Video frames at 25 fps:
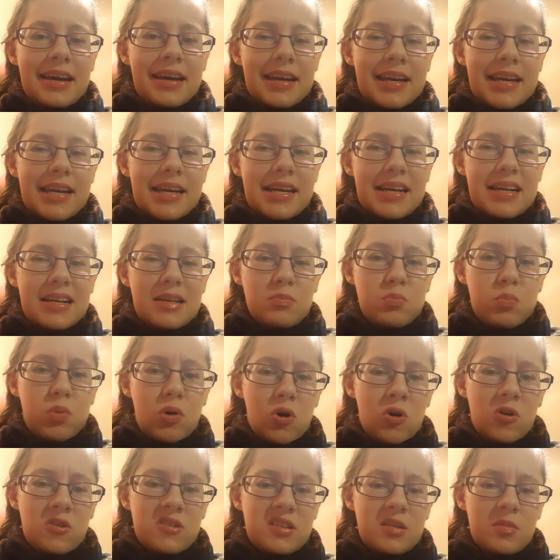he is
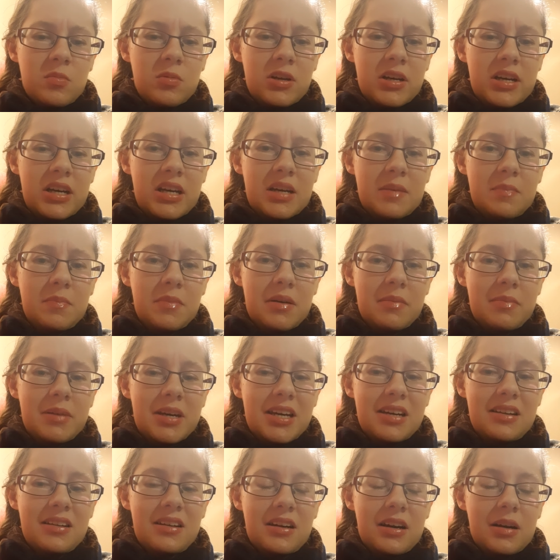possibly
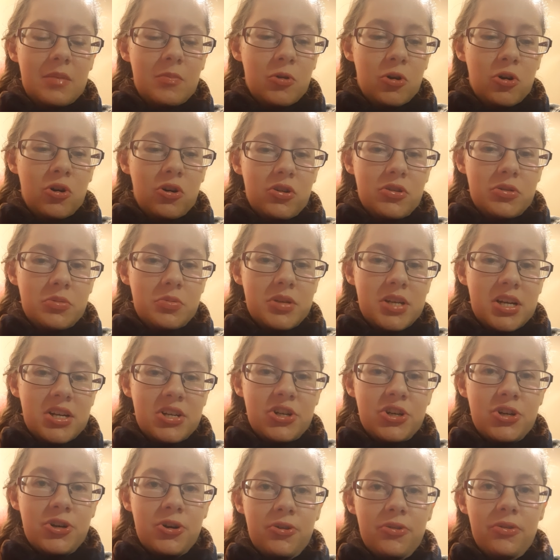maybe in it. I'm not
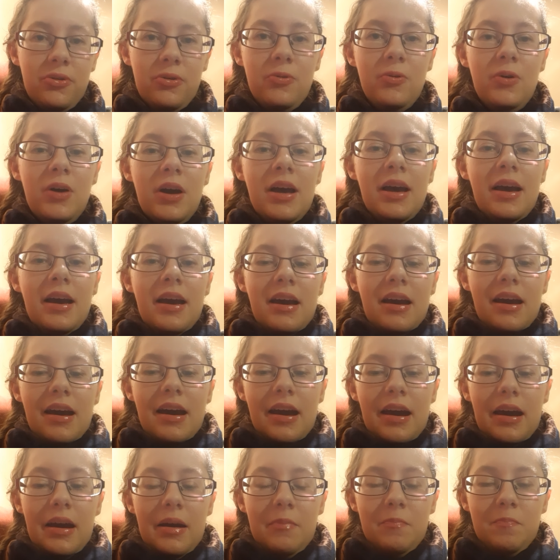100% sure though.
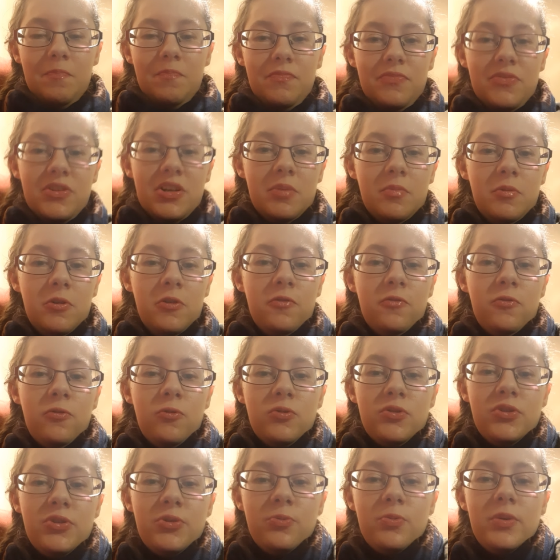So I'm looking
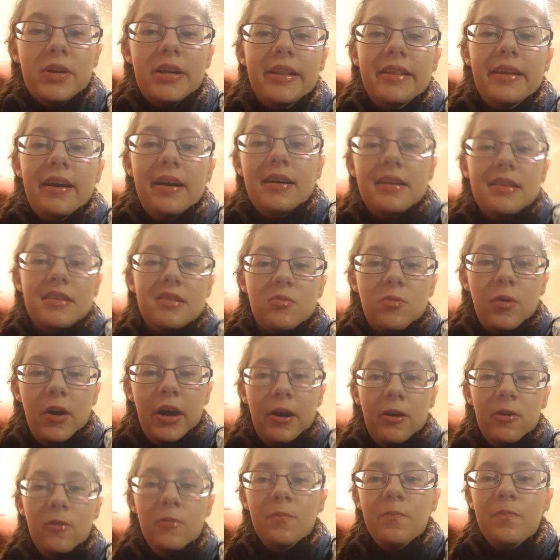forward to reading that as
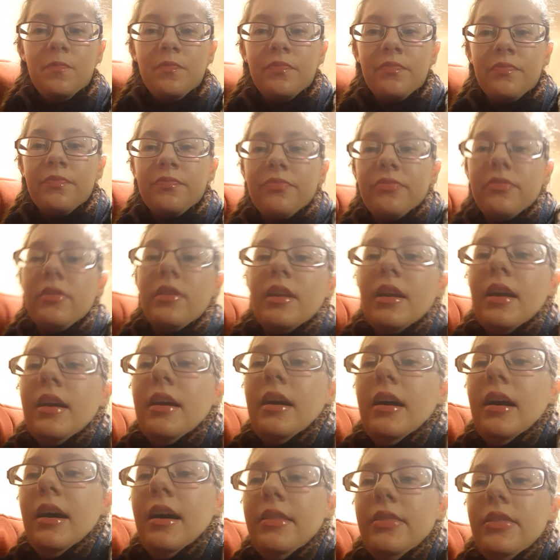well.
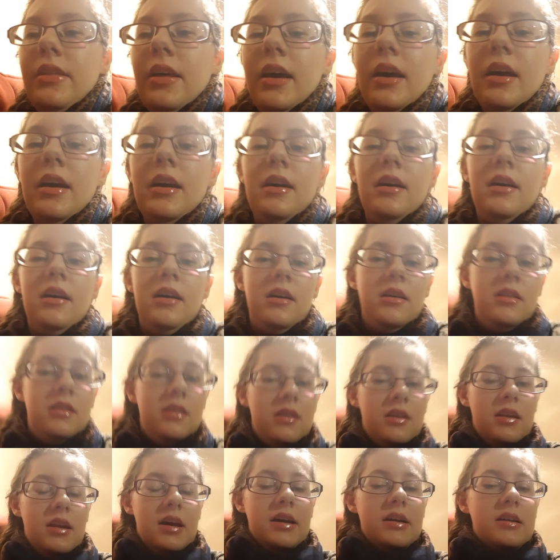And then
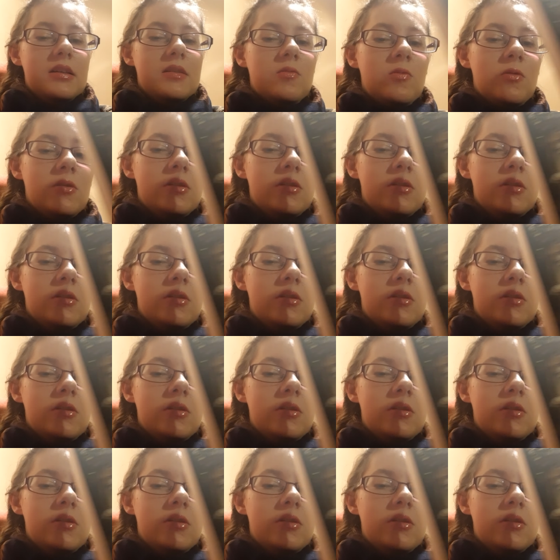the next